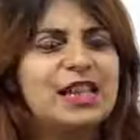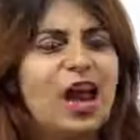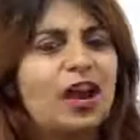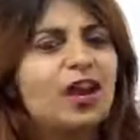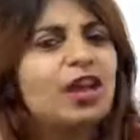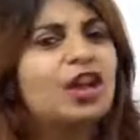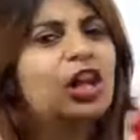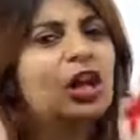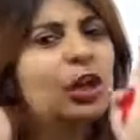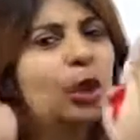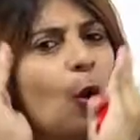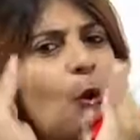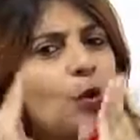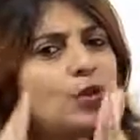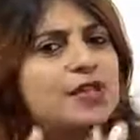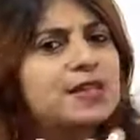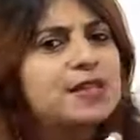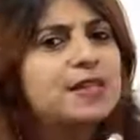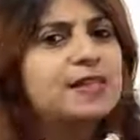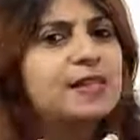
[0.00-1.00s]
not a
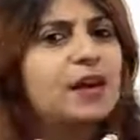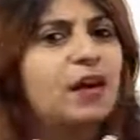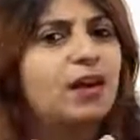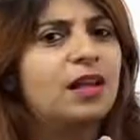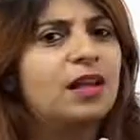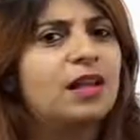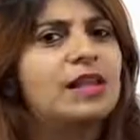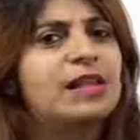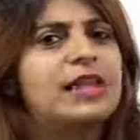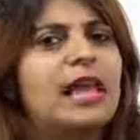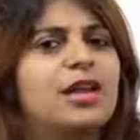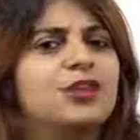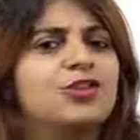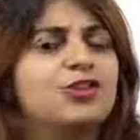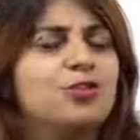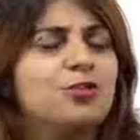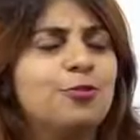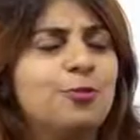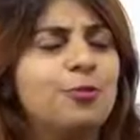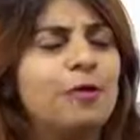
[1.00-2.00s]
closed circle
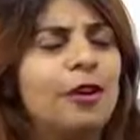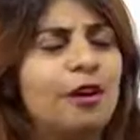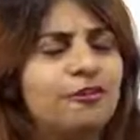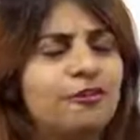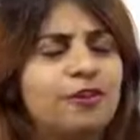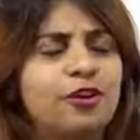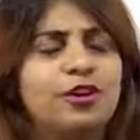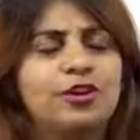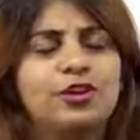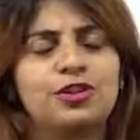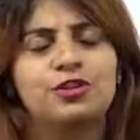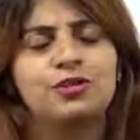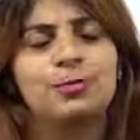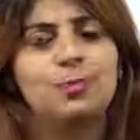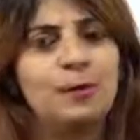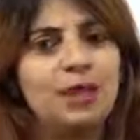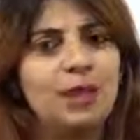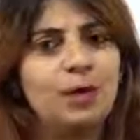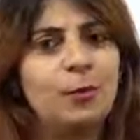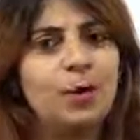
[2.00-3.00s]
that you prefer to
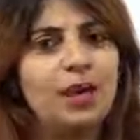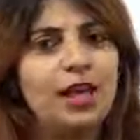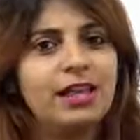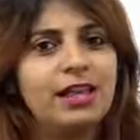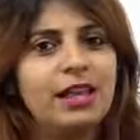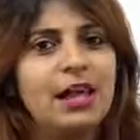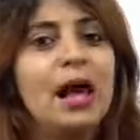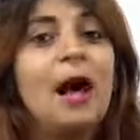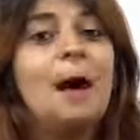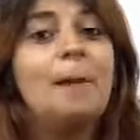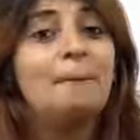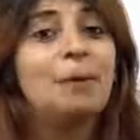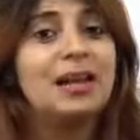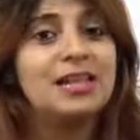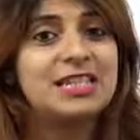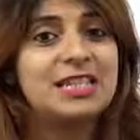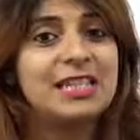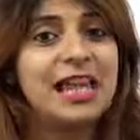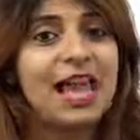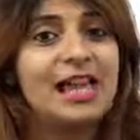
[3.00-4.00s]
be with,
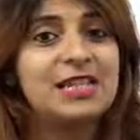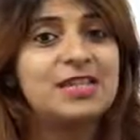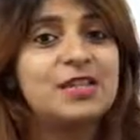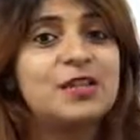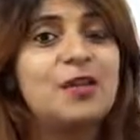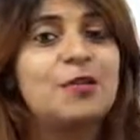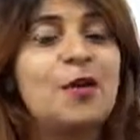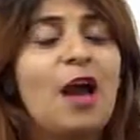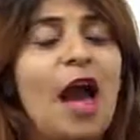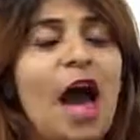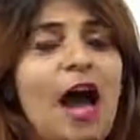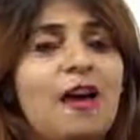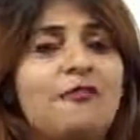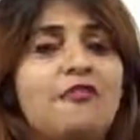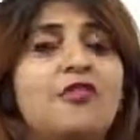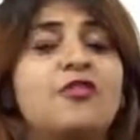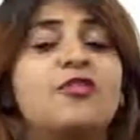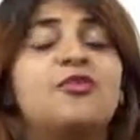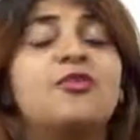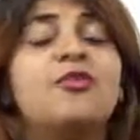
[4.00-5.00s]
but yes, you
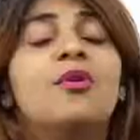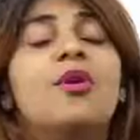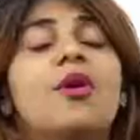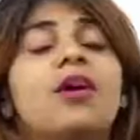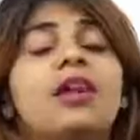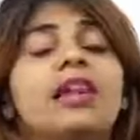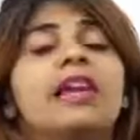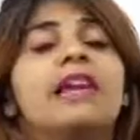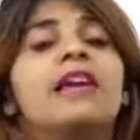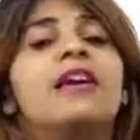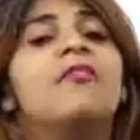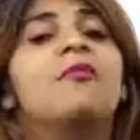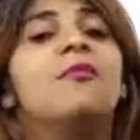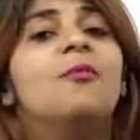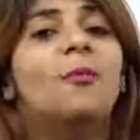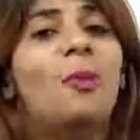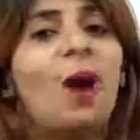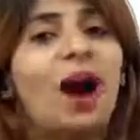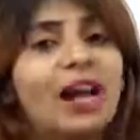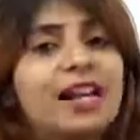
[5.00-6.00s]
have really a
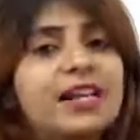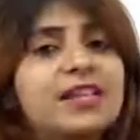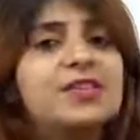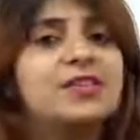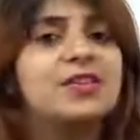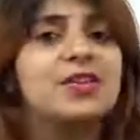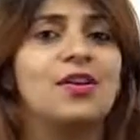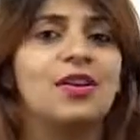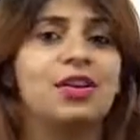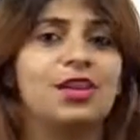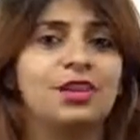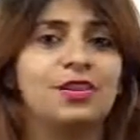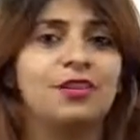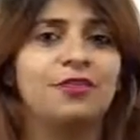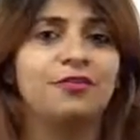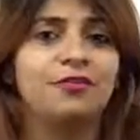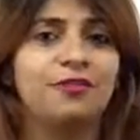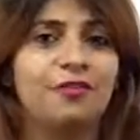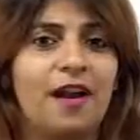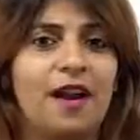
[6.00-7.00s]
wide circle
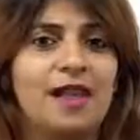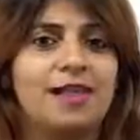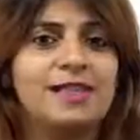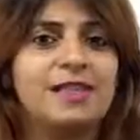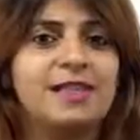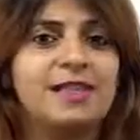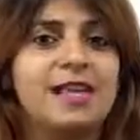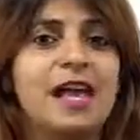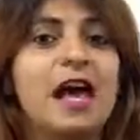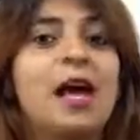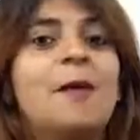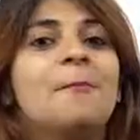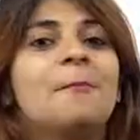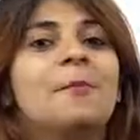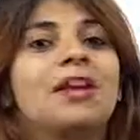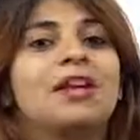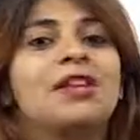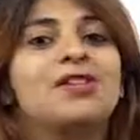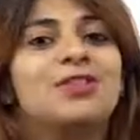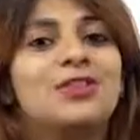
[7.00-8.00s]
of friends
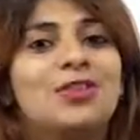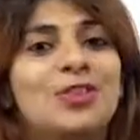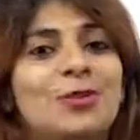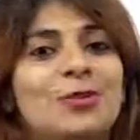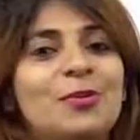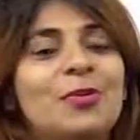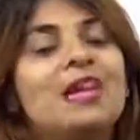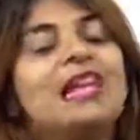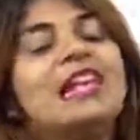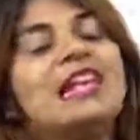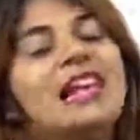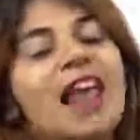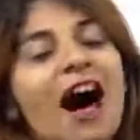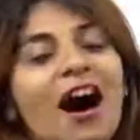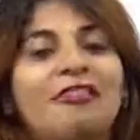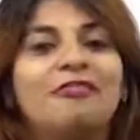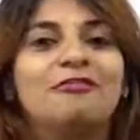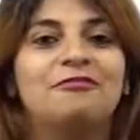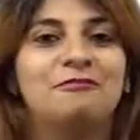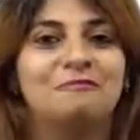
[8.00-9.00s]
because you
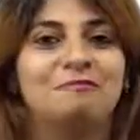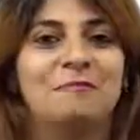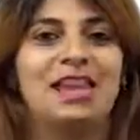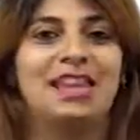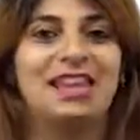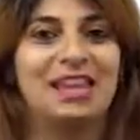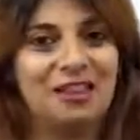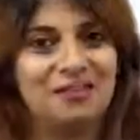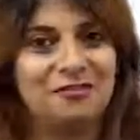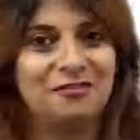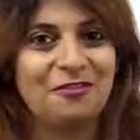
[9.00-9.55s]
love making